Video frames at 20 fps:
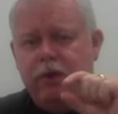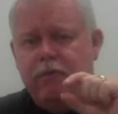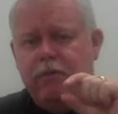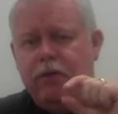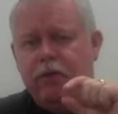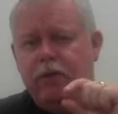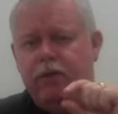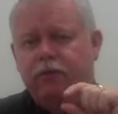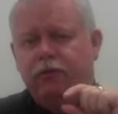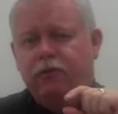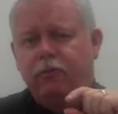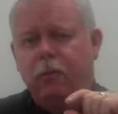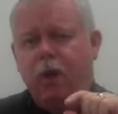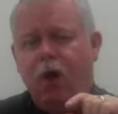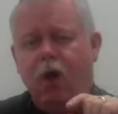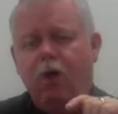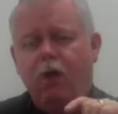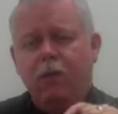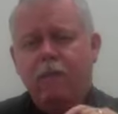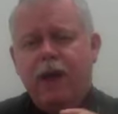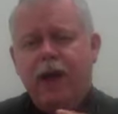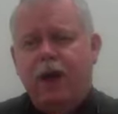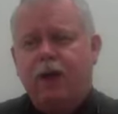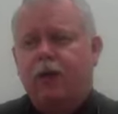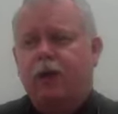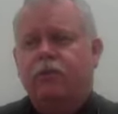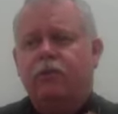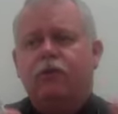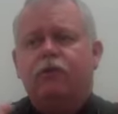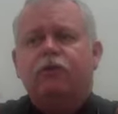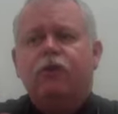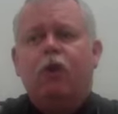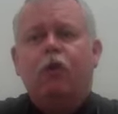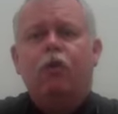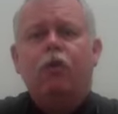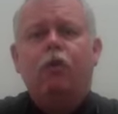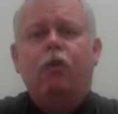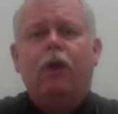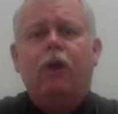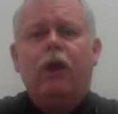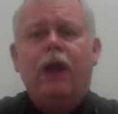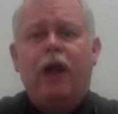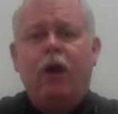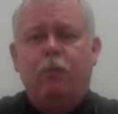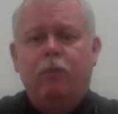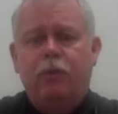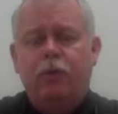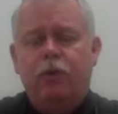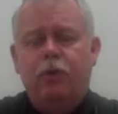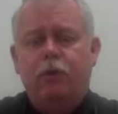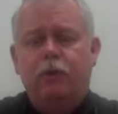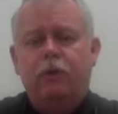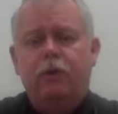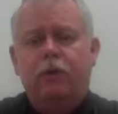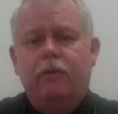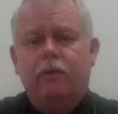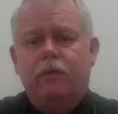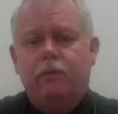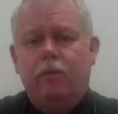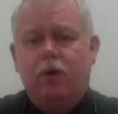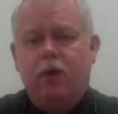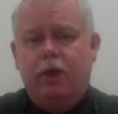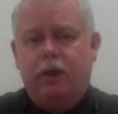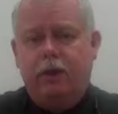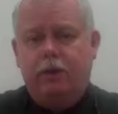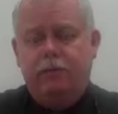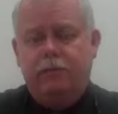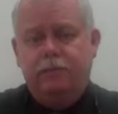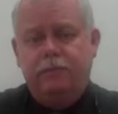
very small amount of the total output of the market.